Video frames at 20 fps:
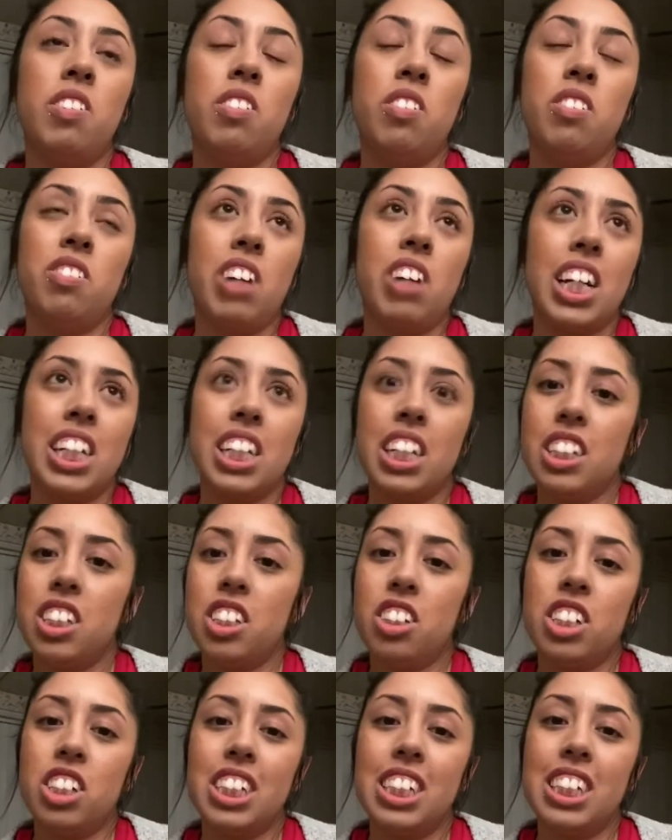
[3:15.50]
I guess you
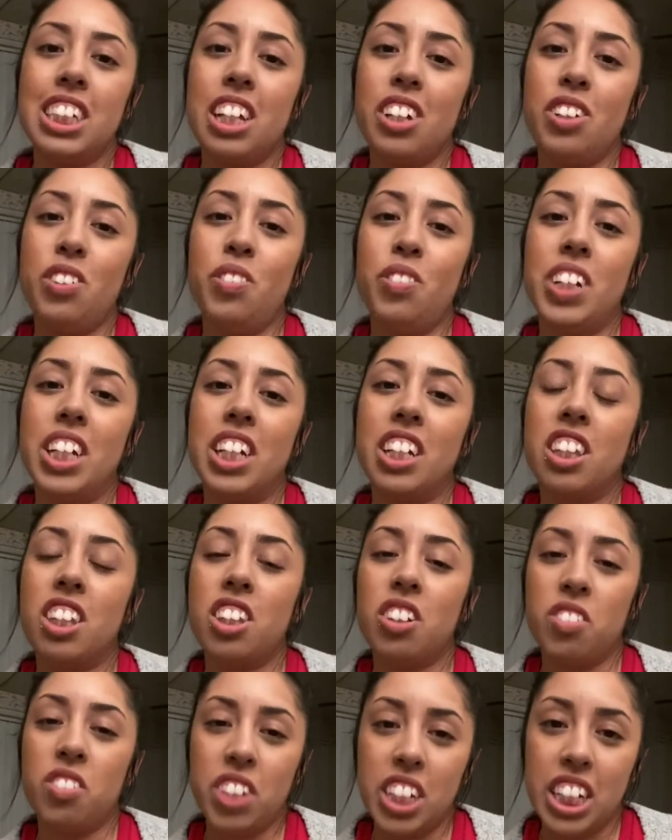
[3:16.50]
could say week
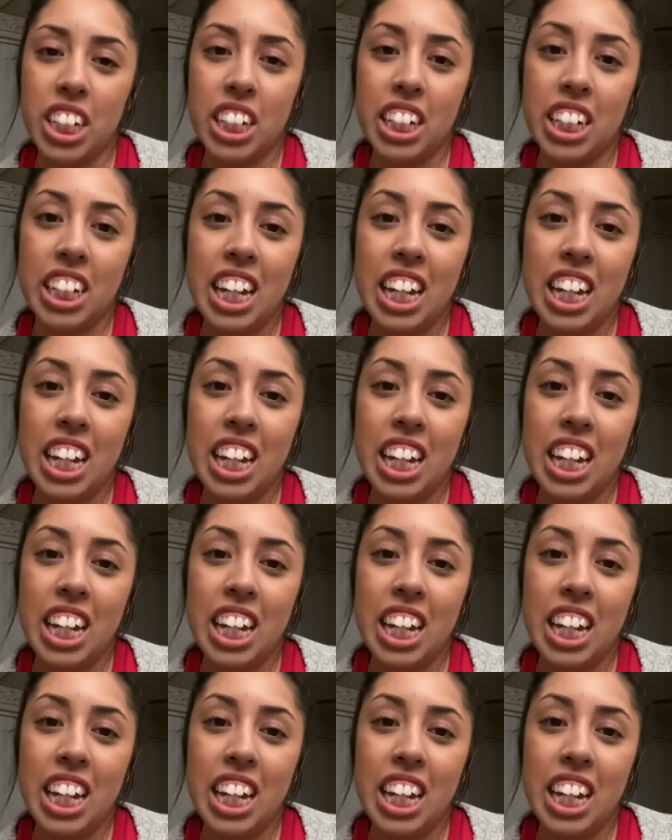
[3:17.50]
3,